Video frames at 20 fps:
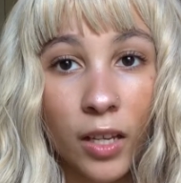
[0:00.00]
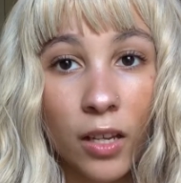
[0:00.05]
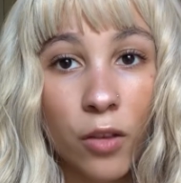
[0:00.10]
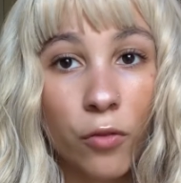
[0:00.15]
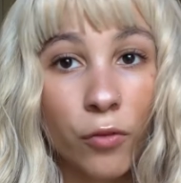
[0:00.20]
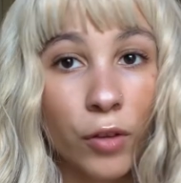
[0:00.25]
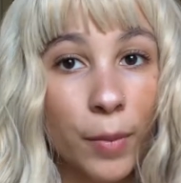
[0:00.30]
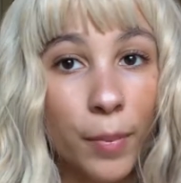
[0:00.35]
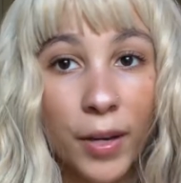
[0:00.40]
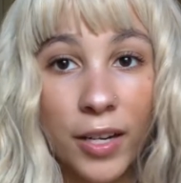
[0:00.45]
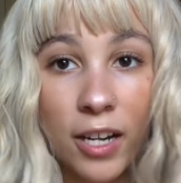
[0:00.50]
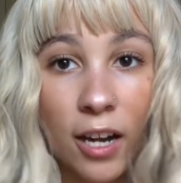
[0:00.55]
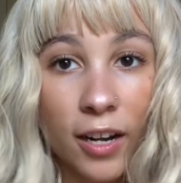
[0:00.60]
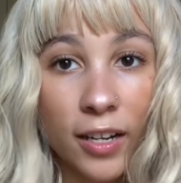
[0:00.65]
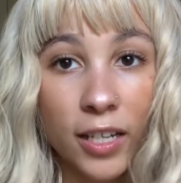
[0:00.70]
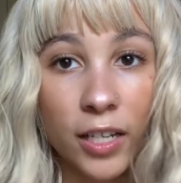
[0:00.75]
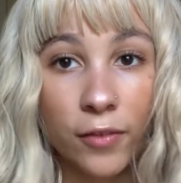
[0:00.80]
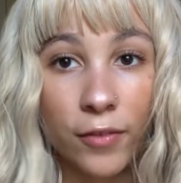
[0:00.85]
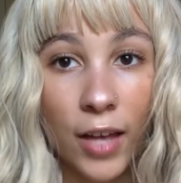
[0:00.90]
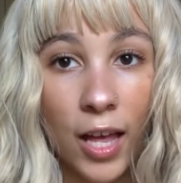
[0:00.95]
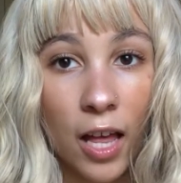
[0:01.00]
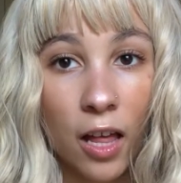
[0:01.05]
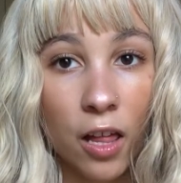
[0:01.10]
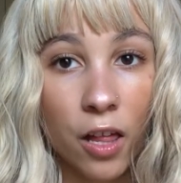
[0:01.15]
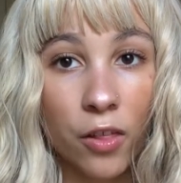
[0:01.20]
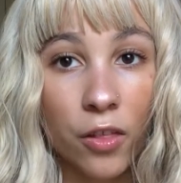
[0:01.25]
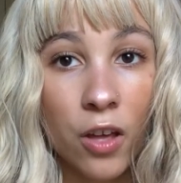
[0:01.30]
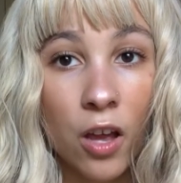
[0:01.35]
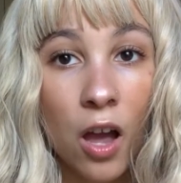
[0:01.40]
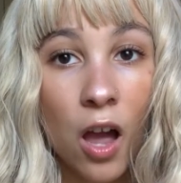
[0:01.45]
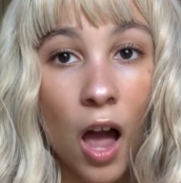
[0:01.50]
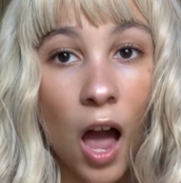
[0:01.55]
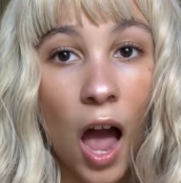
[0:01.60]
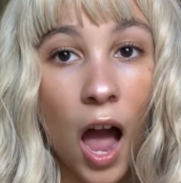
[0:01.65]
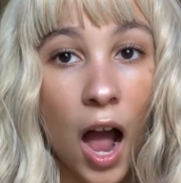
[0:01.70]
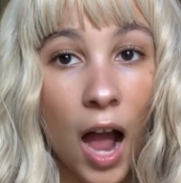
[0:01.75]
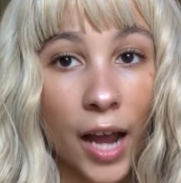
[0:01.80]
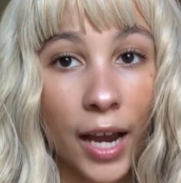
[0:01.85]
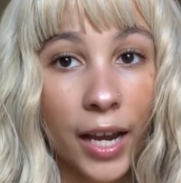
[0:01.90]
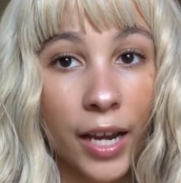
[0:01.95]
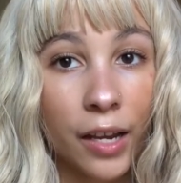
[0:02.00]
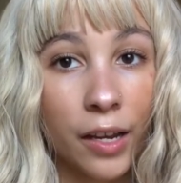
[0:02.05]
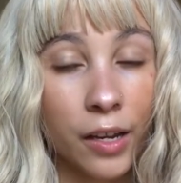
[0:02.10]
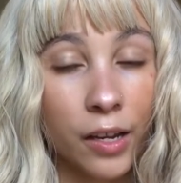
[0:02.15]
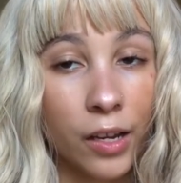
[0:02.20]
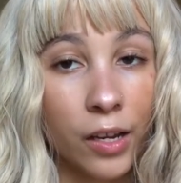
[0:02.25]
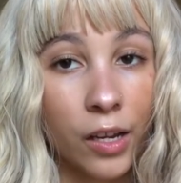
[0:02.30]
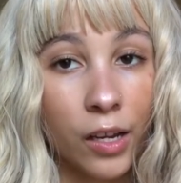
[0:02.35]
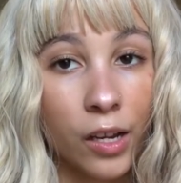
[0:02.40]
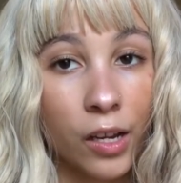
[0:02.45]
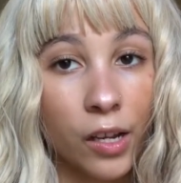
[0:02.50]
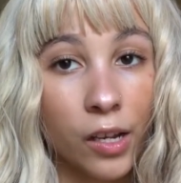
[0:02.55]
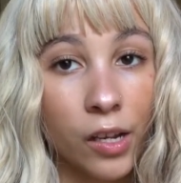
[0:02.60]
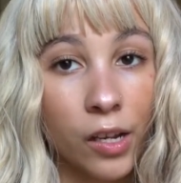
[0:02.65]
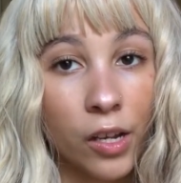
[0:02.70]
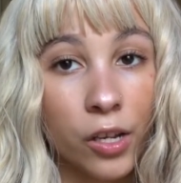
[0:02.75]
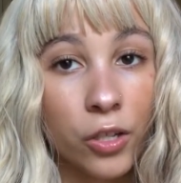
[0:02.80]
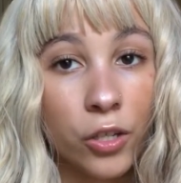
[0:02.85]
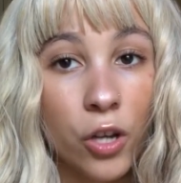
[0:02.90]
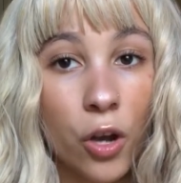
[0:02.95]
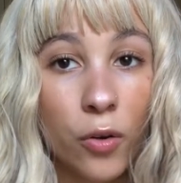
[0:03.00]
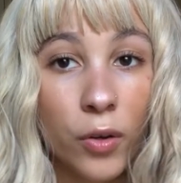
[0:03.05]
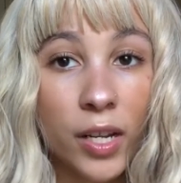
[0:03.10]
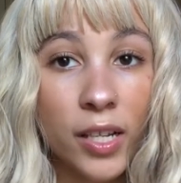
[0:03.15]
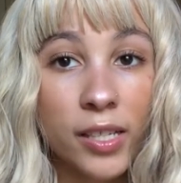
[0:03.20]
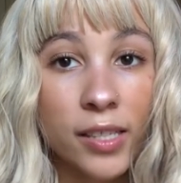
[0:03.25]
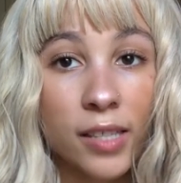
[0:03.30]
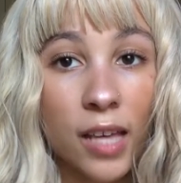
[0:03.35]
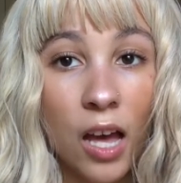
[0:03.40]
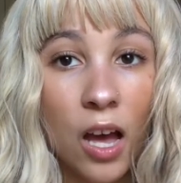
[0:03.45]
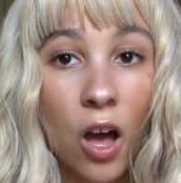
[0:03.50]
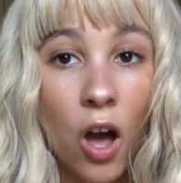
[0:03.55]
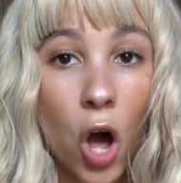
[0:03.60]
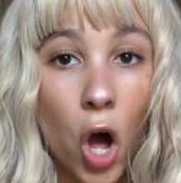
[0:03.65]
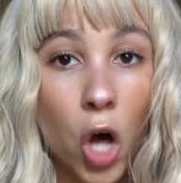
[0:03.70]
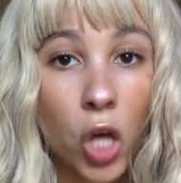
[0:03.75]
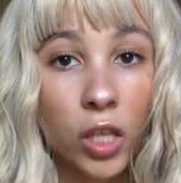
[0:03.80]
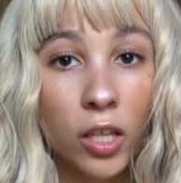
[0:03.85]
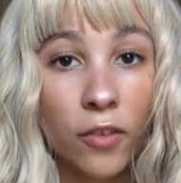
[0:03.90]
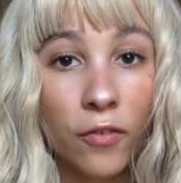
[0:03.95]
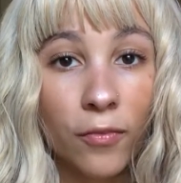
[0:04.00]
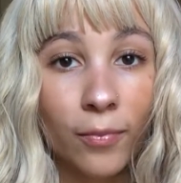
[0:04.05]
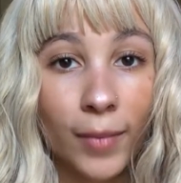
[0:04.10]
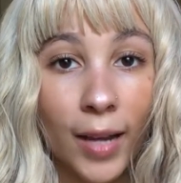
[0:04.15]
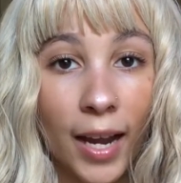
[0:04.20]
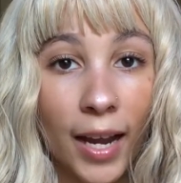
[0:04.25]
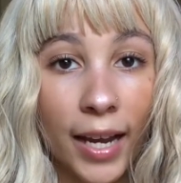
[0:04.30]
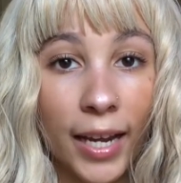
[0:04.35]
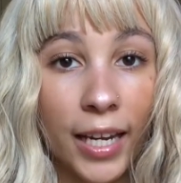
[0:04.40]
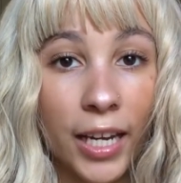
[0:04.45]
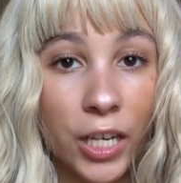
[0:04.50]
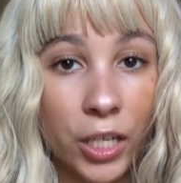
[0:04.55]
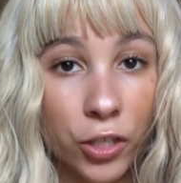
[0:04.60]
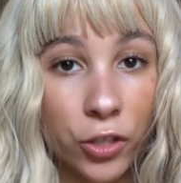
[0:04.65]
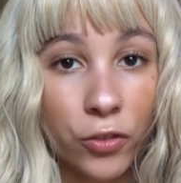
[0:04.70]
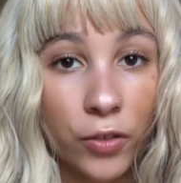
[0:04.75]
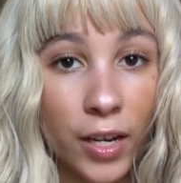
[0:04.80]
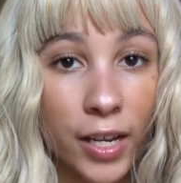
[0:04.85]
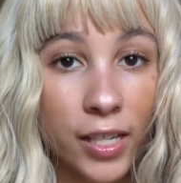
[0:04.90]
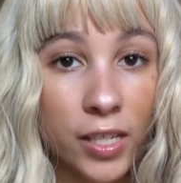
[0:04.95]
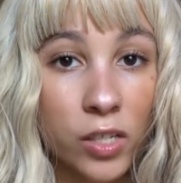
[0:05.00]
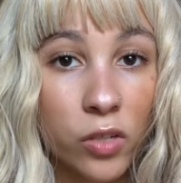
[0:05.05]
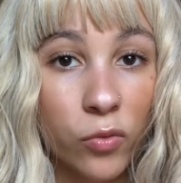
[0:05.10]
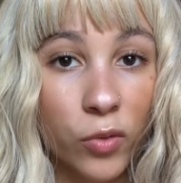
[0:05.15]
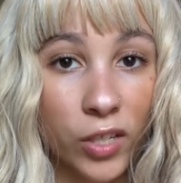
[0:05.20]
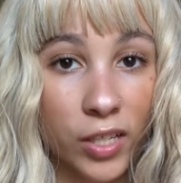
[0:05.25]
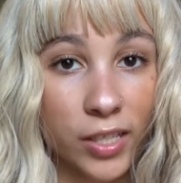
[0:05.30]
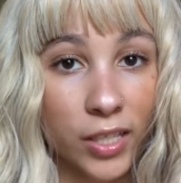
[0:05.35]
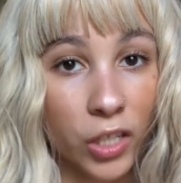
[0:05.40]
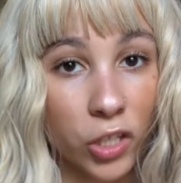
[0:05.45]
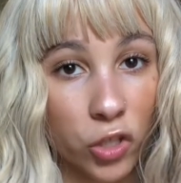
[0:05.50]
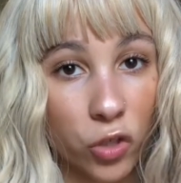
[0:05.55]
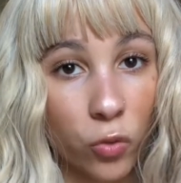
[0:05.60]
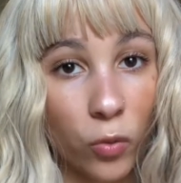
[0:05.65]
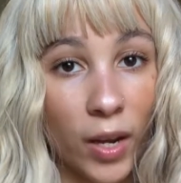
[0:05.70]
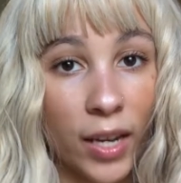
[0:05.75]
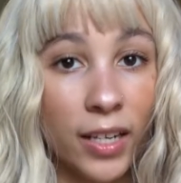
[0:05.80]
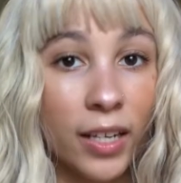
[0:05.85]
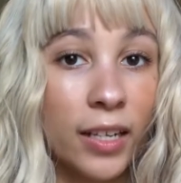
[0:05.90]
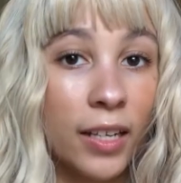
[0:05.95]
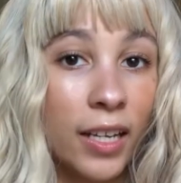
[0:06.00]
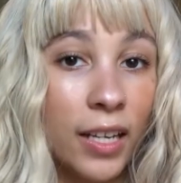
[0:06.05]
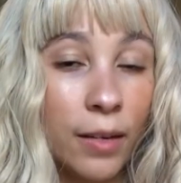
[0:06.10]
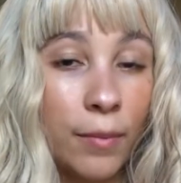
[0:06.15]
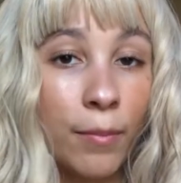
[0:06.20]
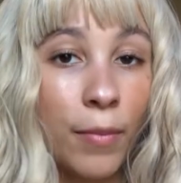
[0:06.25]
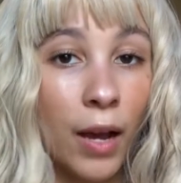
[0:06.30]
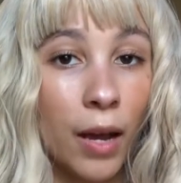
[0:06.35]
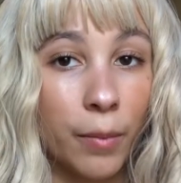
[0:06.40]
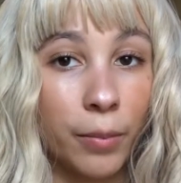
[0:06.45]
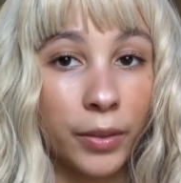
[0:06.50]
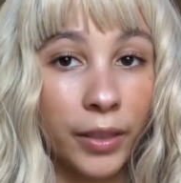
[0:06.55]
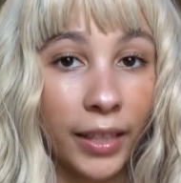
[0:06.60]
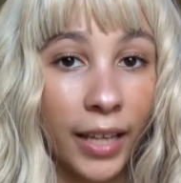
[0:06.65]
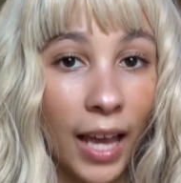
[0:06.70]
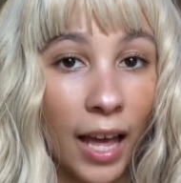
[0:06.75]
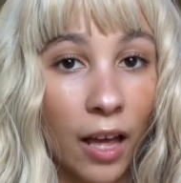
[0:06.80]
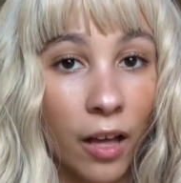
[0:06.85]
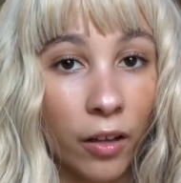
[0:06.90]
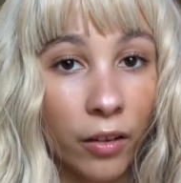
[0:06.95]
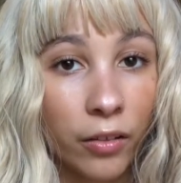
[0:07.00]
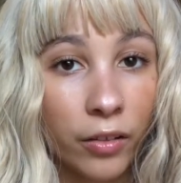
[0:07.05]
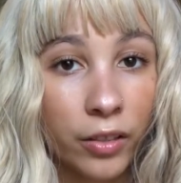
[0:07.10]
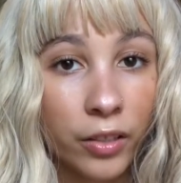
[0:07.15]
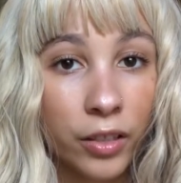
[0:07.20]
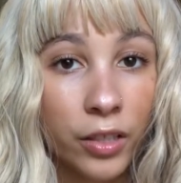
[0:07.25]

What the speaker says: reproductive health. I noticed that all of my interests were situated in public health.